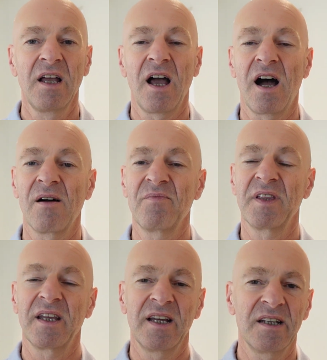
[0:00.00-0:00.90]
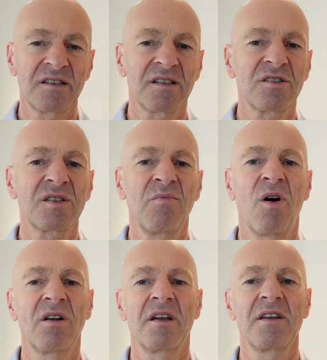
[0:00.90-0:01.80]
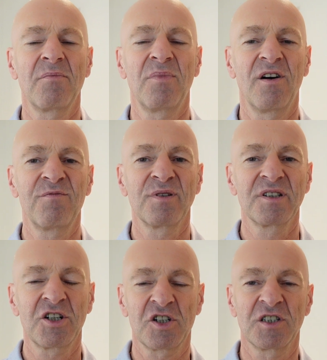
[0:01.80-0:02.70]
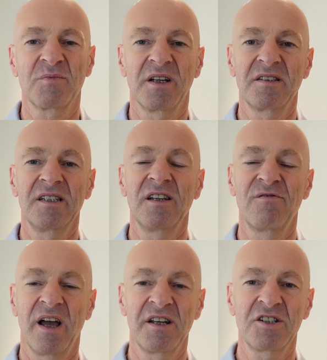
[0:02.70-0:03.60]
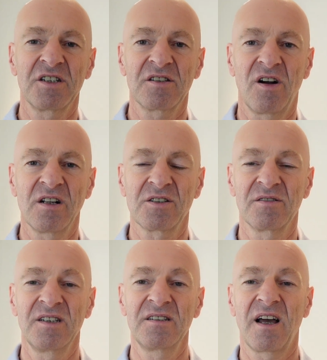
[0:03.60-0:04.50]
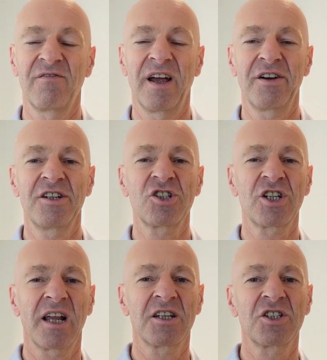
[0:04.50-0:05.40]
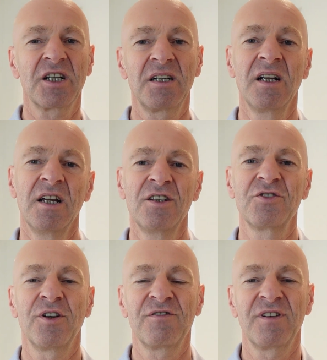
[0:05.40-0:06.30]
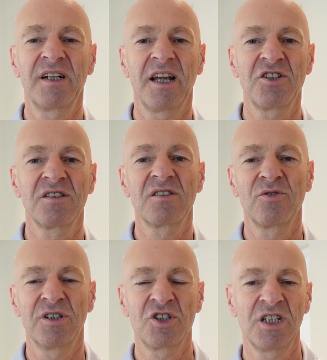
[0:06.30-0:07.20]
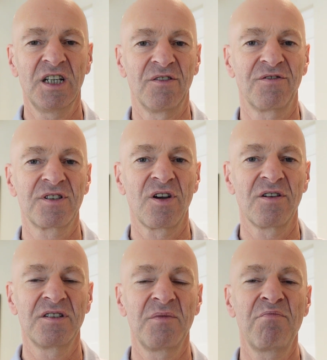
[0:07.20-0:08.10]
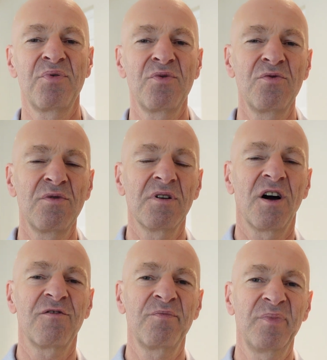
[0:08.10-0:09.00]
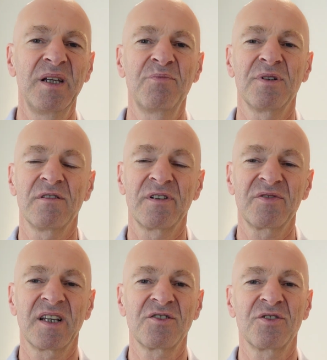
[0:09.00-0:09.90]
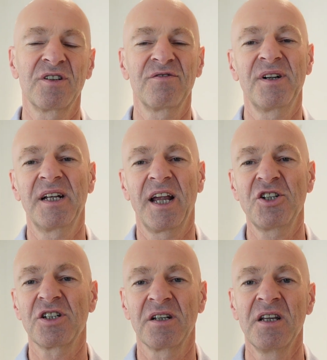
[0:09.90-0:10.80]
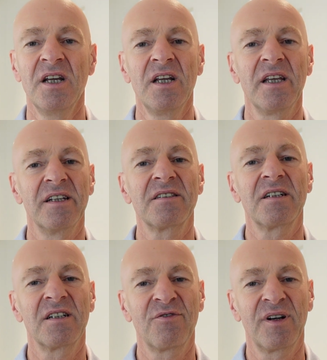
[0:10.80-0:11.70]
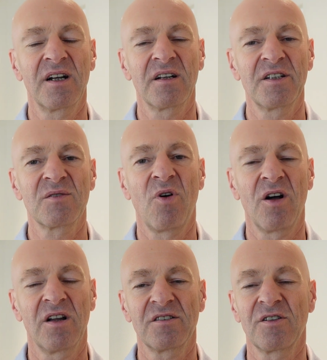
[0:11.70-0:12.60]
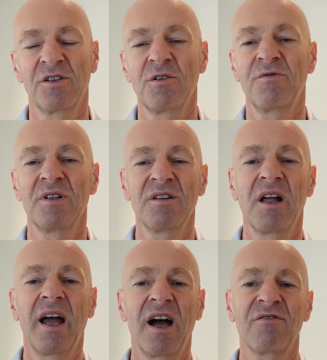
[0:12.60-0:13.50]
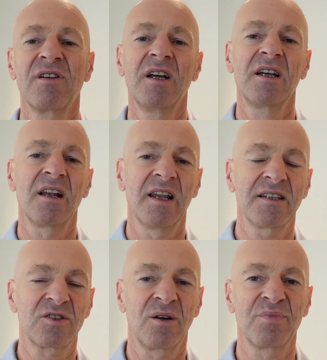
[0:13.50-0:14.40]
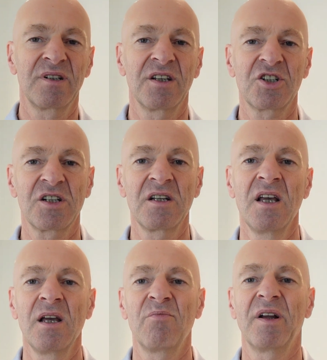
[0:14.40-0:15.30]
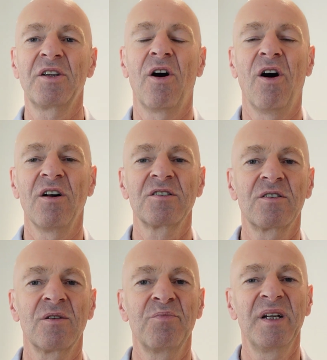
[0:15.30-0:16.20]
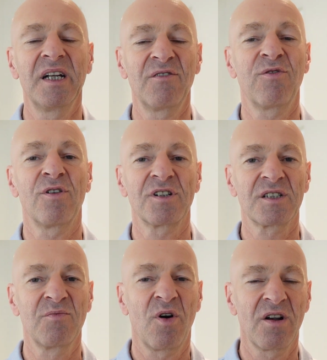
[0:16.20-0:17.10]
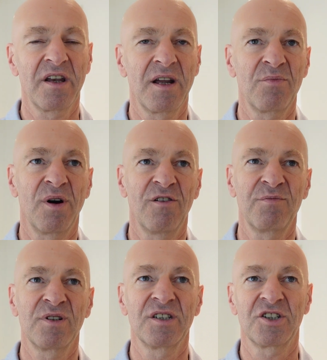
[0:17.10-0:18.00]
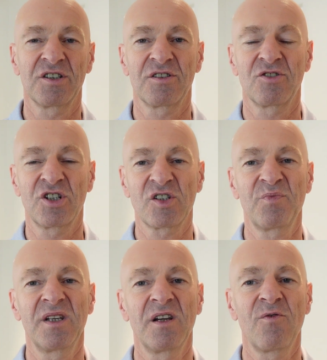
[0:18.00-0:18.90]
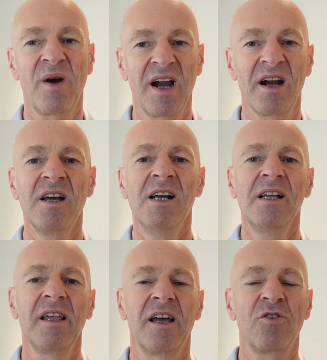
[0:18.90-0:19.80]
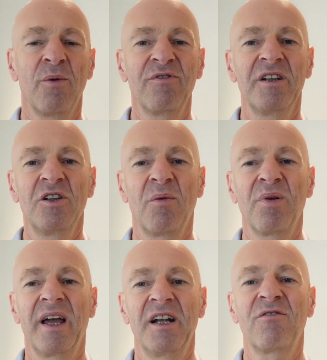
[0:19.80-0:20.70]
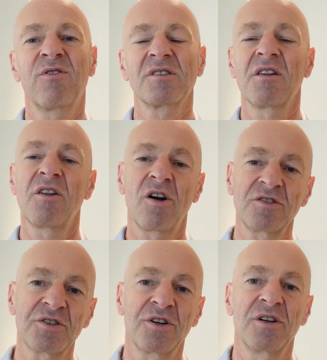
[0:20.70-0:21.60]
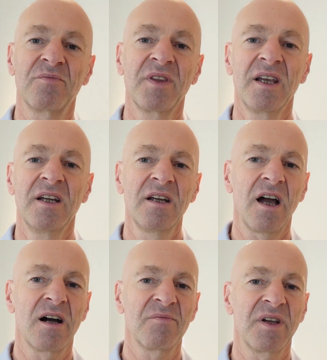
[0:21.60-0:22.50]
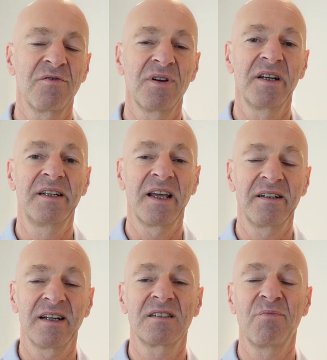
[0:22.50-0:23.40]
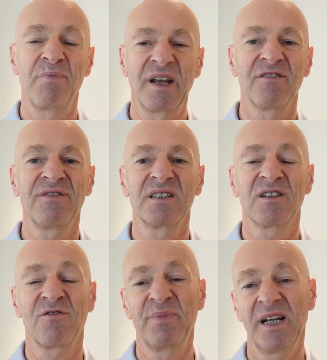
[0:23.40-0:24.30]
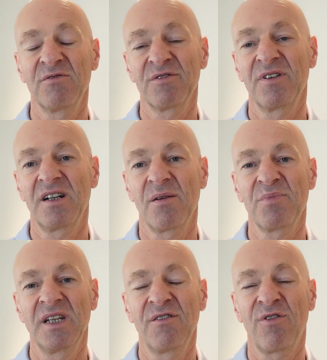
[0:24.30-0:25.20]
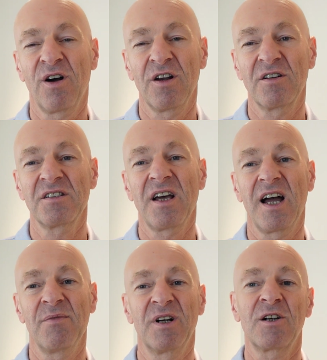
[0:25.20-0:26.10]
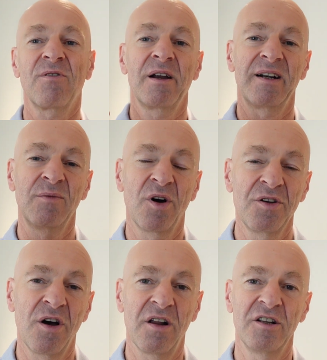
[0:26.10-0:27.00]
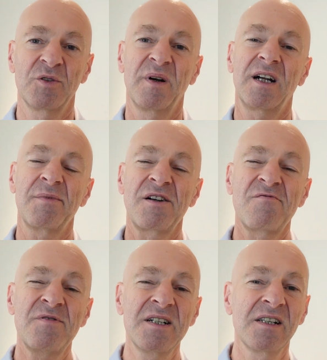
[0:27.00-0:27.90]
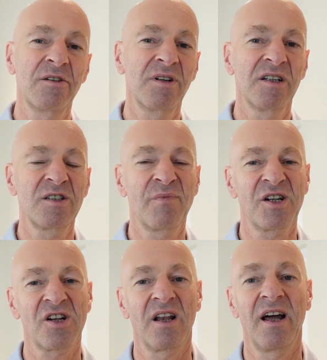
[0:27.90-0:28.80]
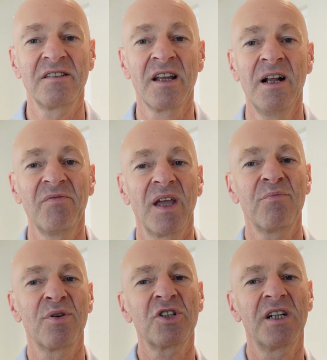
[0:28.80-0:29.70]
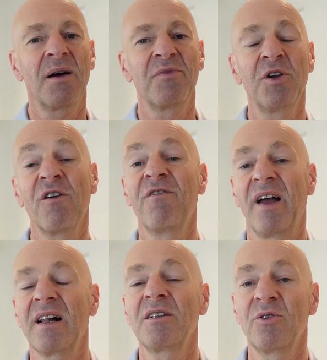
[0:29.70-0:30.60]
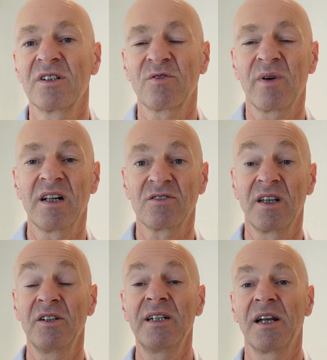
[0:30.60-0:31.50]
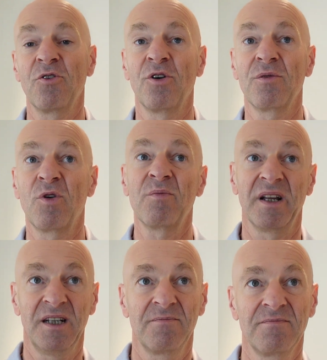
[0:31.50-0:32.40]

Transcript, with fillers: Um, it's a smaller number of positions, but the advantage is also these are very challenging certifications to achieve. So the pool of people with that certification is significantly smaller. So you will have less competition, but you're also competing for a smaller number of positions. So just be aware and hopefully you're planning for the long term um, and really then get the benefits of being with a company for a long time, acquiring more knowledge, becoming really, really specialized and pushing up your value as well so that you can earn more money.